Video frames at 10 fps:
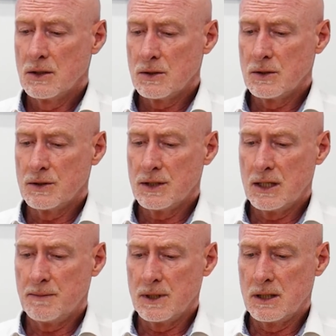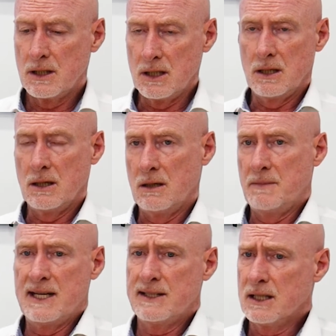to set up a
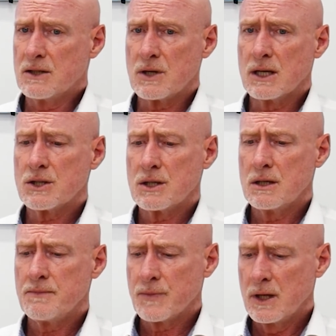basic structure